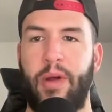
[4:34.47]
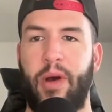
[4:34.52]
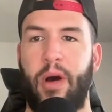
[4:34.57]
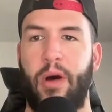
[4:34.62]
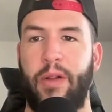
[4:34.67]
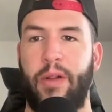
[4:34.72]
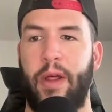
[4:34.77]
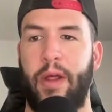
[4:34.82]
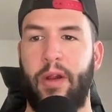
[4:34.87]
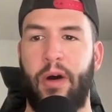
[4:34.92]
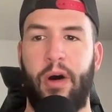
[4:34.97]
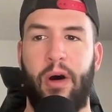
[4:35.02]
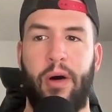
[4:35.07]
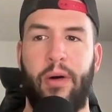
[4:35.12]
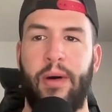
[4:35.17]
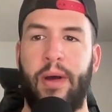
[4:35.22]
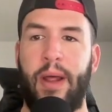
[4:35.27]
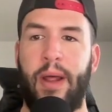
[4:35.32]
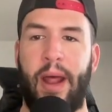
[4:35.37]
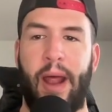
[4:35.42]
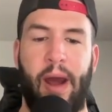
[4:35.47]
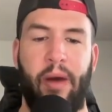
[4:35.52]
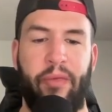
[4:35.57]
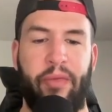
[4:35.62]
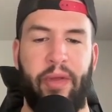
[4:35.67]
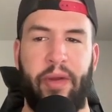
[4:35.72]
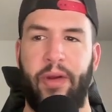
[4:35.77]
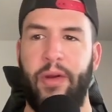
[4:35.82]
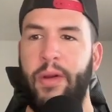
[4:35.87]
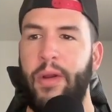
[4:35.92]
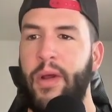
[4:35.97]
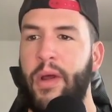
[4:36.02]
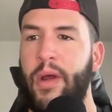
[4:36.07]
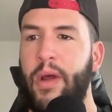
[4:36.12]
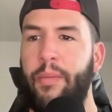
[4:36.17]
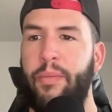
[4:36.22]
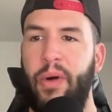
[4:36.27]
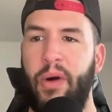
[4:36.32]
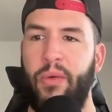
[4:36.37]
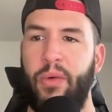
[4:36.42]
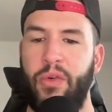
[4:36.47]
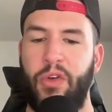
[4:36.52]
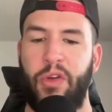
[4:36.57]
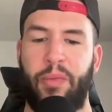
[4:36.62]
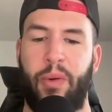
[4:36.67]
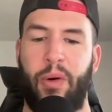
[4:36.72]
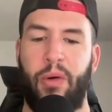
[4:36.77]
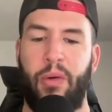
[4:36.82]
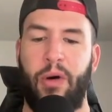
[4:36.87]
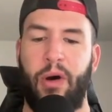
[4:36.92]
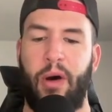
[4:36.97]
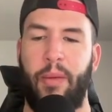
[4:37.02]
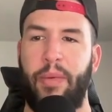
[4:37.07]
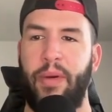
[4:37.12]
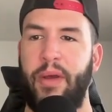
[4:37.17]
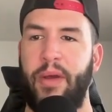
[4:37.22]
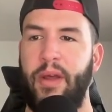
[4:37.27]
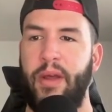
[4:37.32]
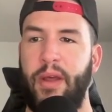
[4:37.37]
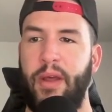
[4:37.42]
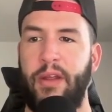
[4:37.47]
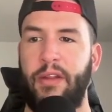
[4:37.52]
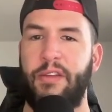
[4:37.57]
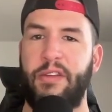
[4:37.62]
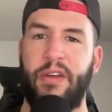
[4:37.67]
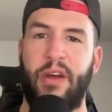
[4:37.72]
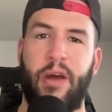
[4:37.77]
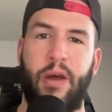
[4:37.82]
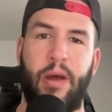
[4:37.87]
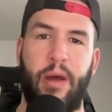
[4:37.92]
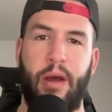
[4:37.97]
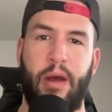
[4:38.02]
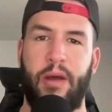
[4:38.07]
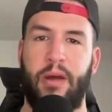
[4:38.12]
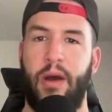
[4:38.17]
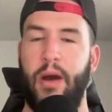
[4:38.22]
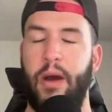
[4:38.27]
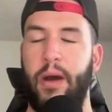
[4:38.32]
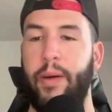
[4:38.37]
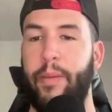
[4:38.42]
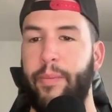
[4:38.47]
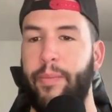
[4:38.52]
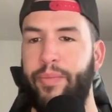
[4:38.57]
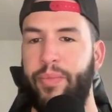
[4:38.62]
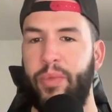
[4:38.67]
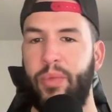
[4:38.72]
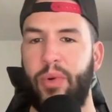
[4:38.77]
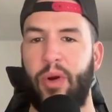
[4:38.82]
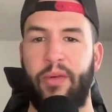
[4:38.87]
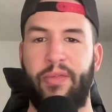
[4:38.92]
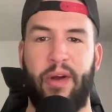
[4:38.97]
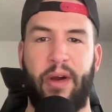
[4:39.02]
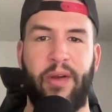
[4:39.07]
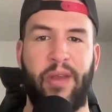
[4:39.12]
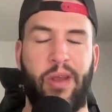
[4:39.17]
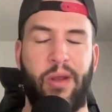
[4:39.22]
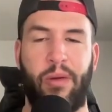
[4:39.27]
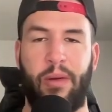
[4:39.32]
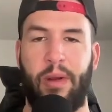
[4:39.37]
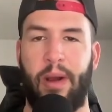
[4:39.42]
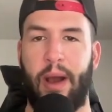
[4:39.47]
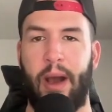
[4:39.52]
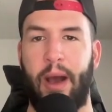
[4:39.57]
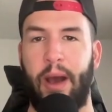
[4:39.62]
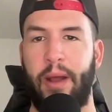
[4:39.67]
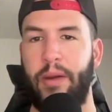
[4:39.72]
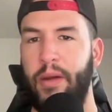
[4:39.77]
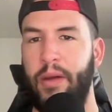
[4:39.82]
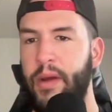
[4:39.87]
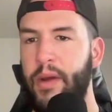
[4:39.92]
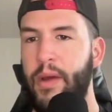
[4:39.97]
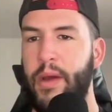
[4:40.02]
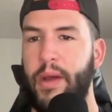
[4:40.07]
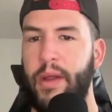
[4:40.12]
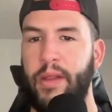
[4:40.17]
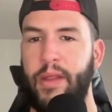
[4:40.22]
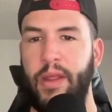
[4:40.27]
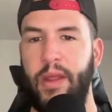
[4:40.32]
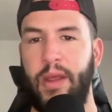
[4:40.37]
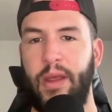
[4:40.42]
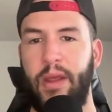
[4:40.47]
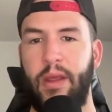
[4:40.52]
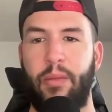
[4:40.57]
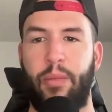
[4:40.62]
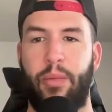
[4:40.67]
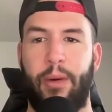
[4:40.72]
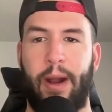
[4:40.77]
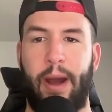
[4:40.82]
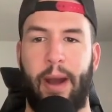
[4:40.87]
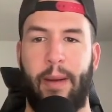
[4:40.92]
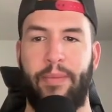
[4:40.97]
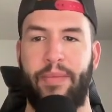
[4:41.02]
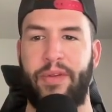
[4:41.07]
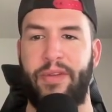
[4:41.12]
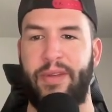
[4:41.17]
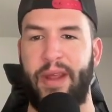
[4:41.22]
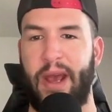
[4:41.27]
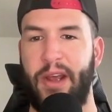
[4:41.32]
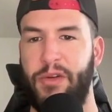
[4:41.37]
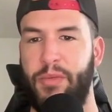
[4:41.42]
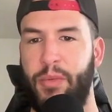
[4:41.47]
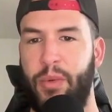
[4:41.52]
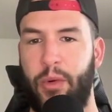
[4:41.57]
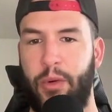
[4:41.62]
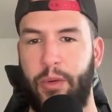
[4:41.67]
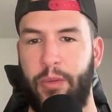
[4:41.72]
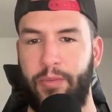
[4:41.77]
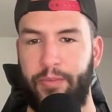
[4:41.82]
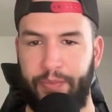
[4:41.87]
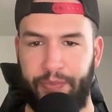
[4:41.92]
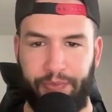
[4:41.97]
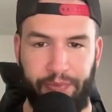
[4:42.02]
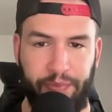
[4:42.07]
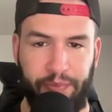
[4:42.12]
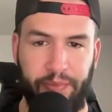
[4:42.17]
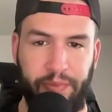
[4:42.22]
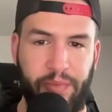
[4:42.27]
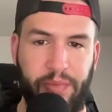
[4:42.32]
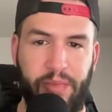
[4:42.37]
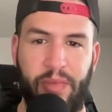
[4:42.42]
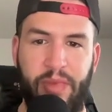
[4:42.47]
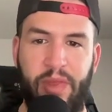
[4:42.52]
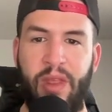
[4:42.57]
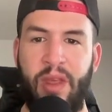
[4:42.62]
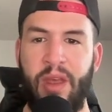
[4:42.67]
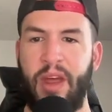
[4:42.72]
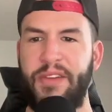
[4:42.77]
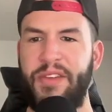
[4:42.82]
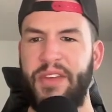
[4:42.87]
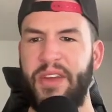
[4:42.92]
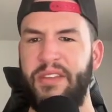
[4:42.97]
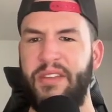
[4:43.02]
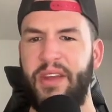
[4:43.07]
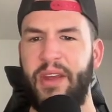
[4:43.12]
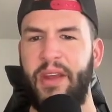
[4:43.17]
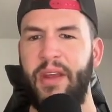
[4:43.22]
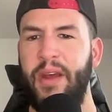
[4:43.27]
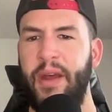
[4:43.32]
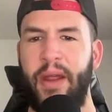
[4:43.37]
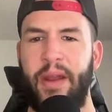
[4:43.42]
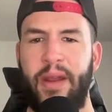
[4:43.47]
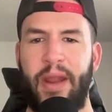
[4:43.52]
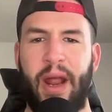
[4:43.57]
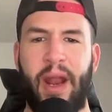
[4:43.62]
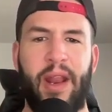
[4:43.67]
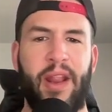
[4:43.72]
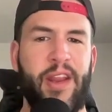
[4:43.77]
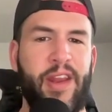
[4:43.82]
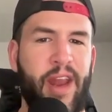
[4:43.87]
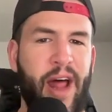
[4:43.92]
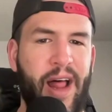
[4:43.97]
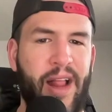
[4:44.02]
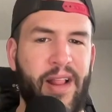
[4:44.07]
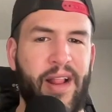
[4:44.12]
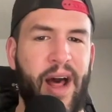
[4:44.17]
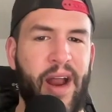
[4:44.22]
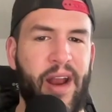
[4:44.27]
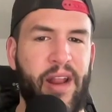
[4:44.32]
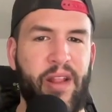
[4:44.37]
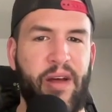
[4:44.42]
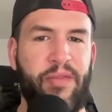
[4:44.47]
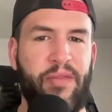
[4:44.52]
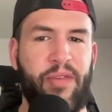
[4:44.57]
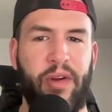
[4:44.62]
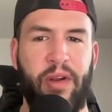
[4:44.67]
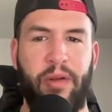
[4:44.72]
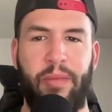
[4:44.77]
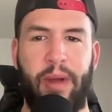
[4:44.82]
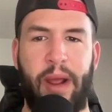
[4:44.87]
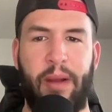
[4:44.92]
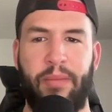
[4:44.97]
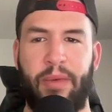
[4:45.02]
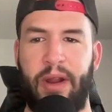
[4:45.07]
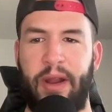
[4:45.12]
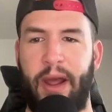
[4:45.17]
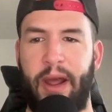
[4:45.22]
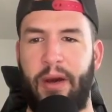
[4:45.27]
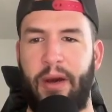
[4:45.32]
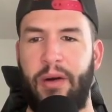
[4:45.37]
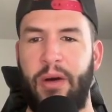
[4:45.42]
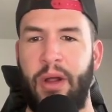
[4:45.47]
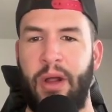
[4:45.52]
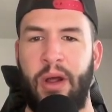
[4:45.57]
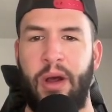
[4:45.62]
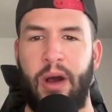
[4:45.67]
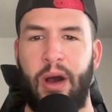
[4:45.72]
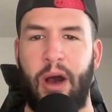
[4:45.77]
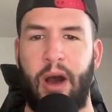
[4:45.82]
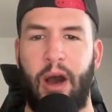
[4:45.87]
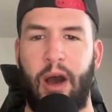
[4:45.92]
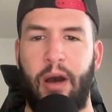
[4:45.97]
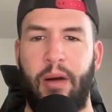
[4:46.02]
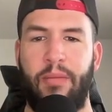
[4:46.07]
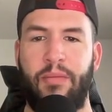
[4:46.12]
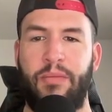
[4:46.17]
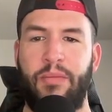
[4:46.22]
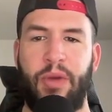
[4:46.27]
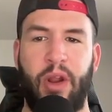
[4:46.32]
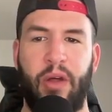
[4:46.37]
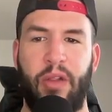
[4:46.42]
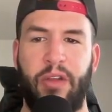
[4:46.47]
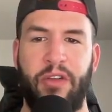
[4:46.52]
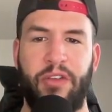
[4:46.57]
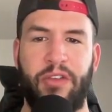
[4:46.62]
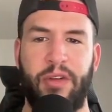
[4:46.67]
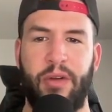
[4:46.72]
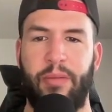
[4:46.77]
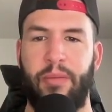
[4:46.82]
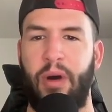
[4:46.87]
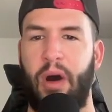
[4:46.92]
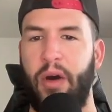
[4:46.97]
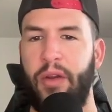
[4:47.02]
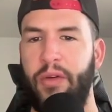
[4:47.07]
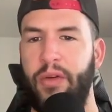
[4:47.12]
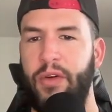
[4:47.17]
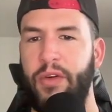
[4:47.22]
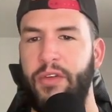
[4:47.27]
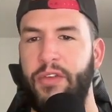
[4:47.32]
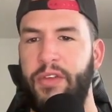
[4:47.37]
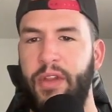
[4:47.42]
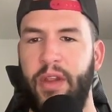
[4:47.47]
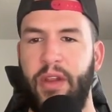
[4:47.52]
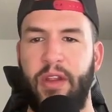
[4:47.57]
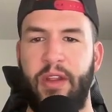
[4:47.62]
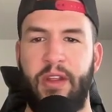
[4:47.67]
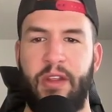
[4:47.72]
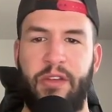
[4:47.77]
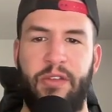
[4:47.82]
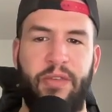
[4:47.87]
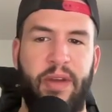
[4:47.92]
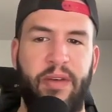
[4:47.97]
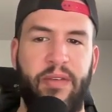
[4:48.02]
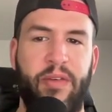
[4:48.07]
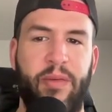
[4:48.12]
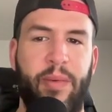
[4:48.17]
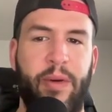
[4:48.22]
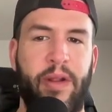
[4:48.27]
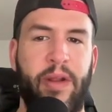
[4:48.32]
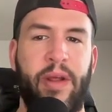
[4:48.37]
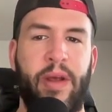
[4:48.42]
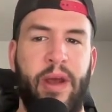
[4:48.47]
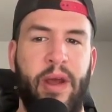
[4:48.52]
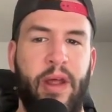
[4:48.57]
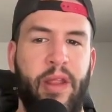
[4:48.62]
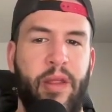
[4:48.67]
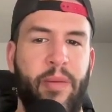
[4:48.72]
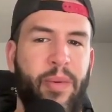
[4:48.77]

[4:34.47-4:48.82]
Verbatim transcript: all, at all out there. But we'll just pull up his um, profile here on the prop dashboard. As you can see, not a, not a lot of love for Bam right now. Um, you know, there's some unders that is favored, but the